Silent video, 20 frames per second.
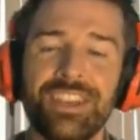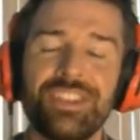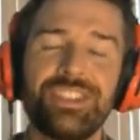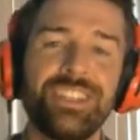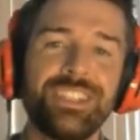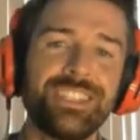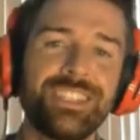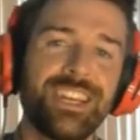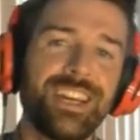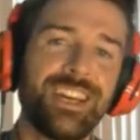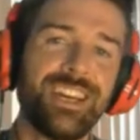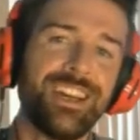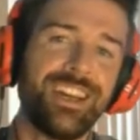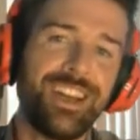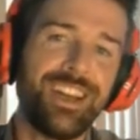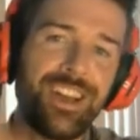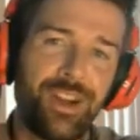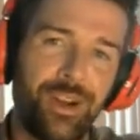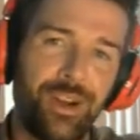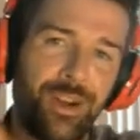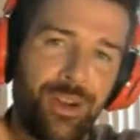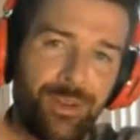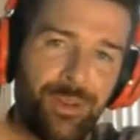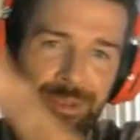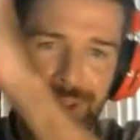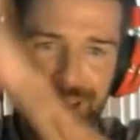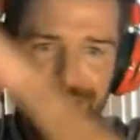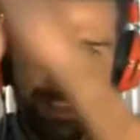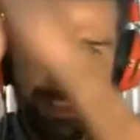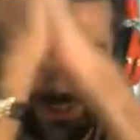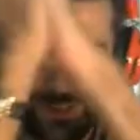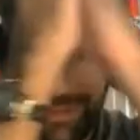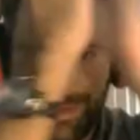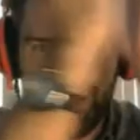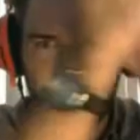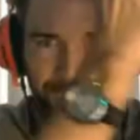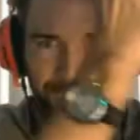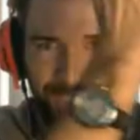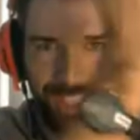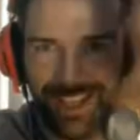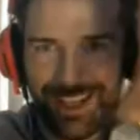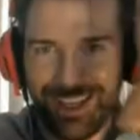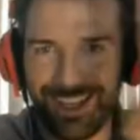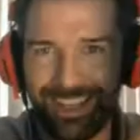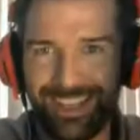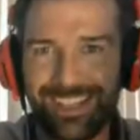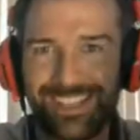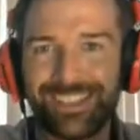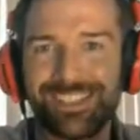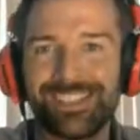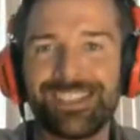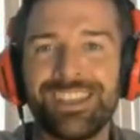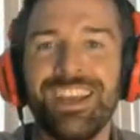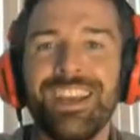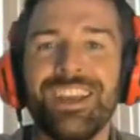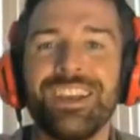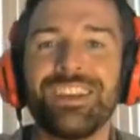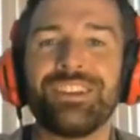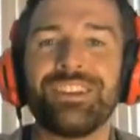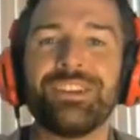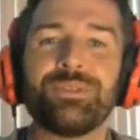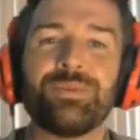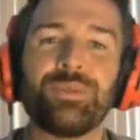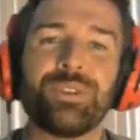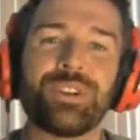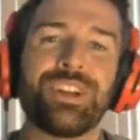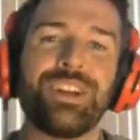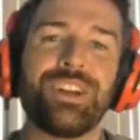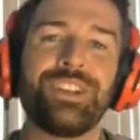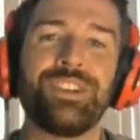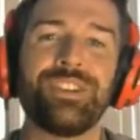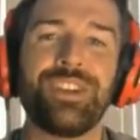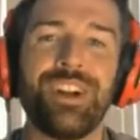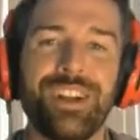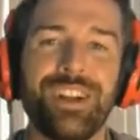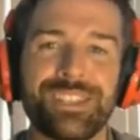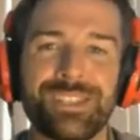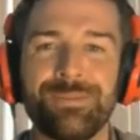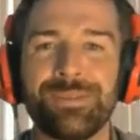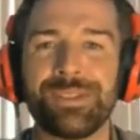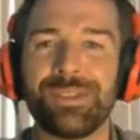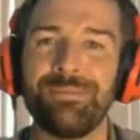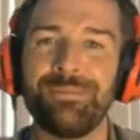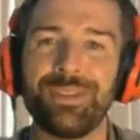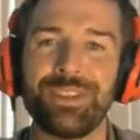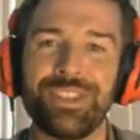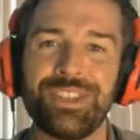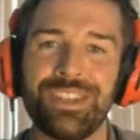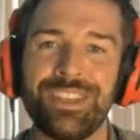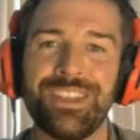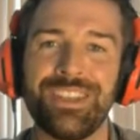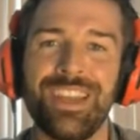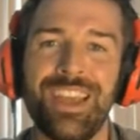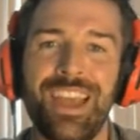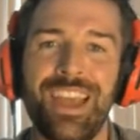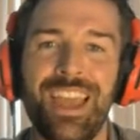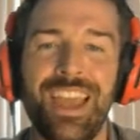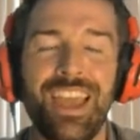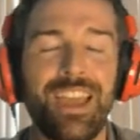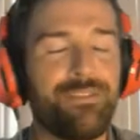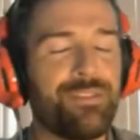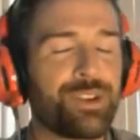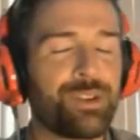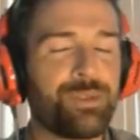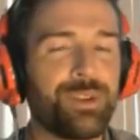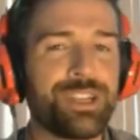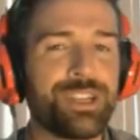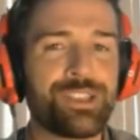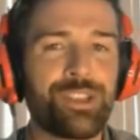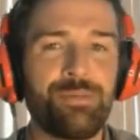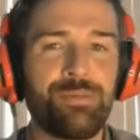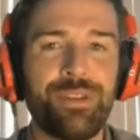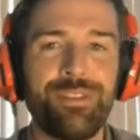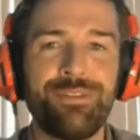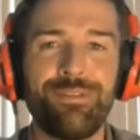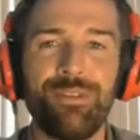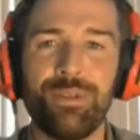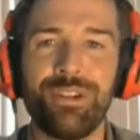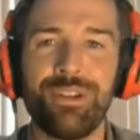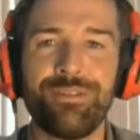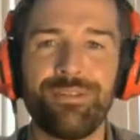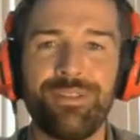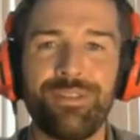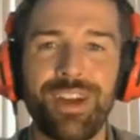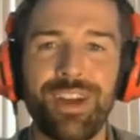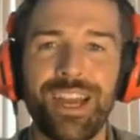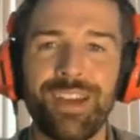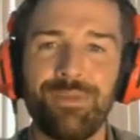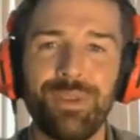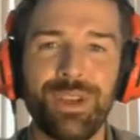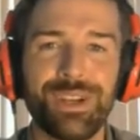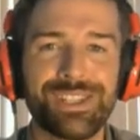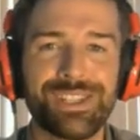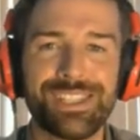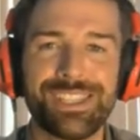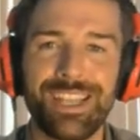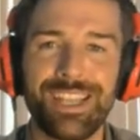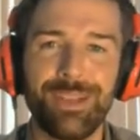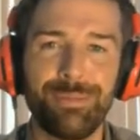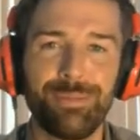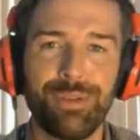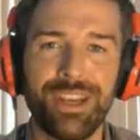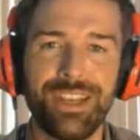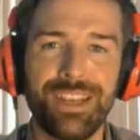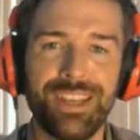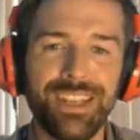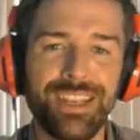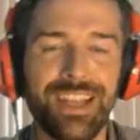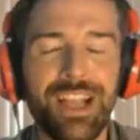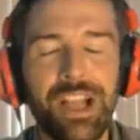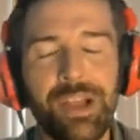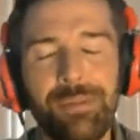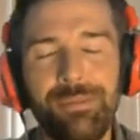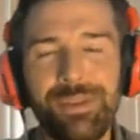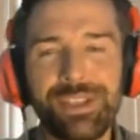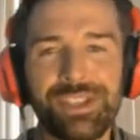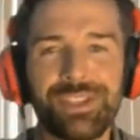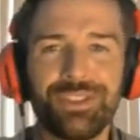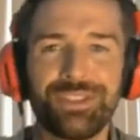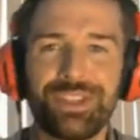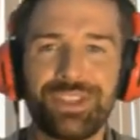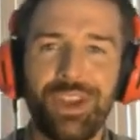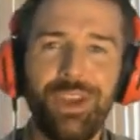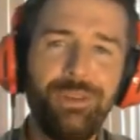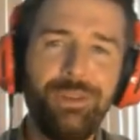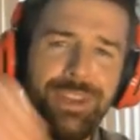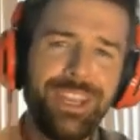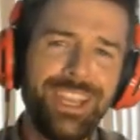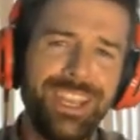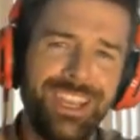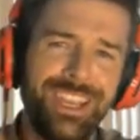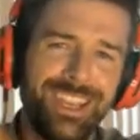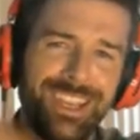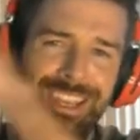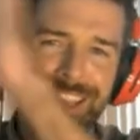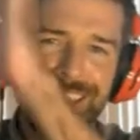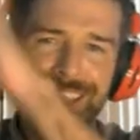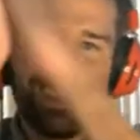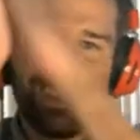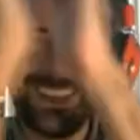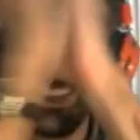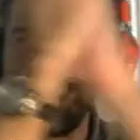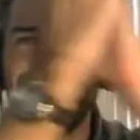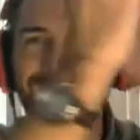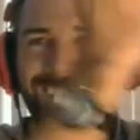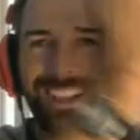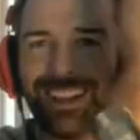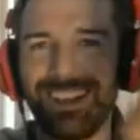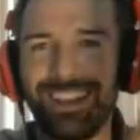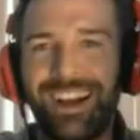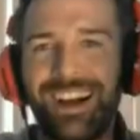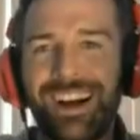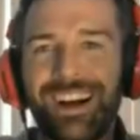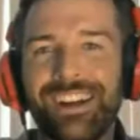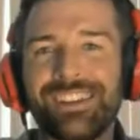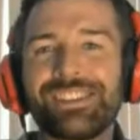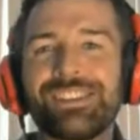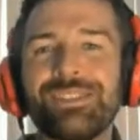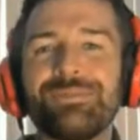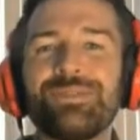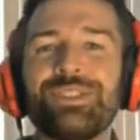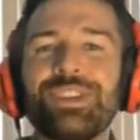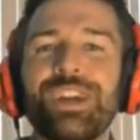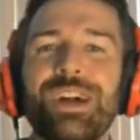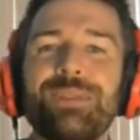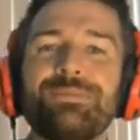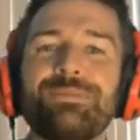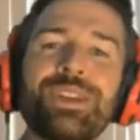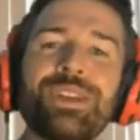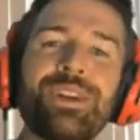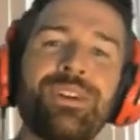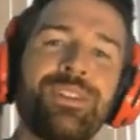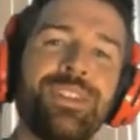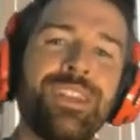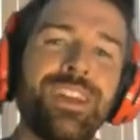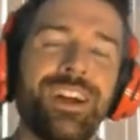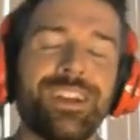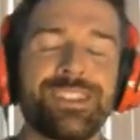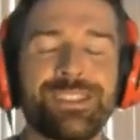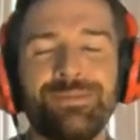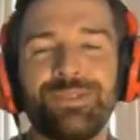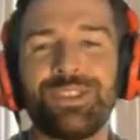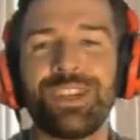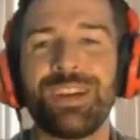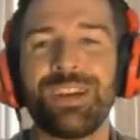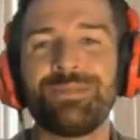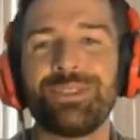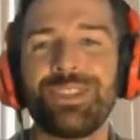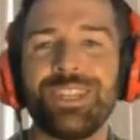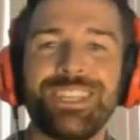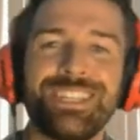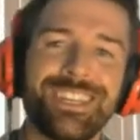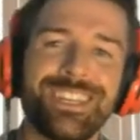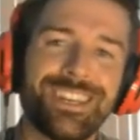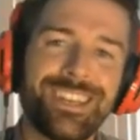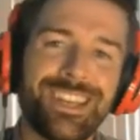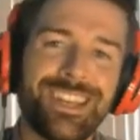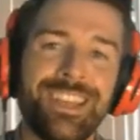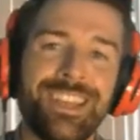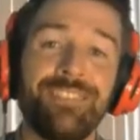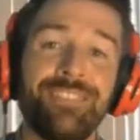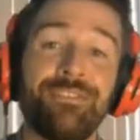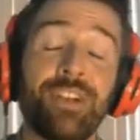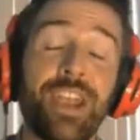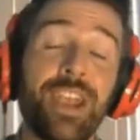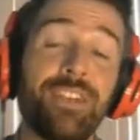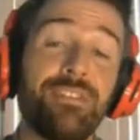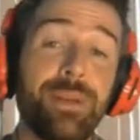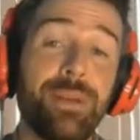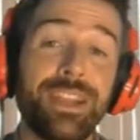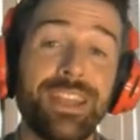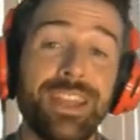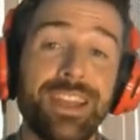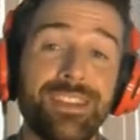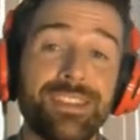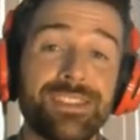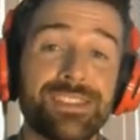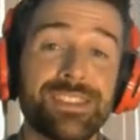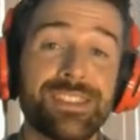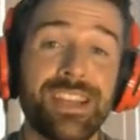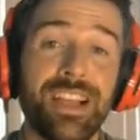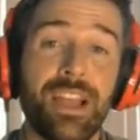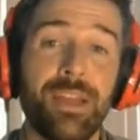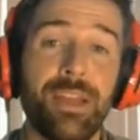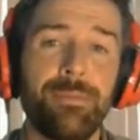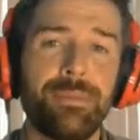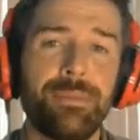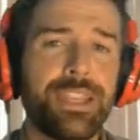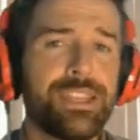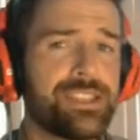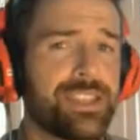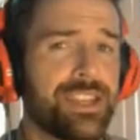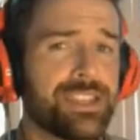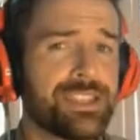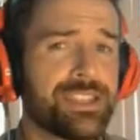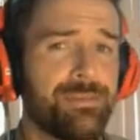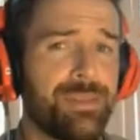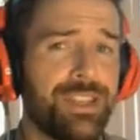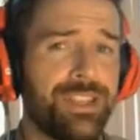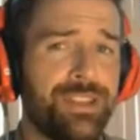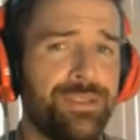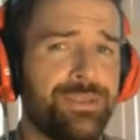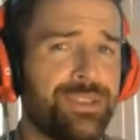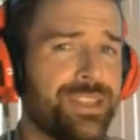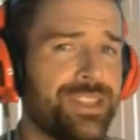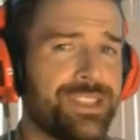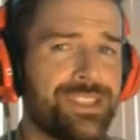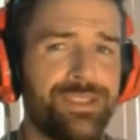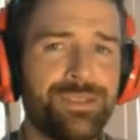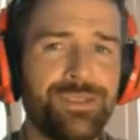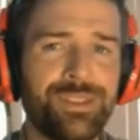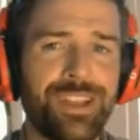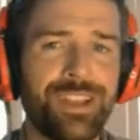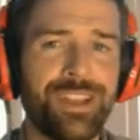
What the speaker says: Shetah! Round of applause. Good work on your awesome submission. And for grades 3, 4, and 5, we are celebrating Mr. Tony! Awesome job, Tony. Awesome job, Shetah. And for everybody else, this doesn't mean you didn't do an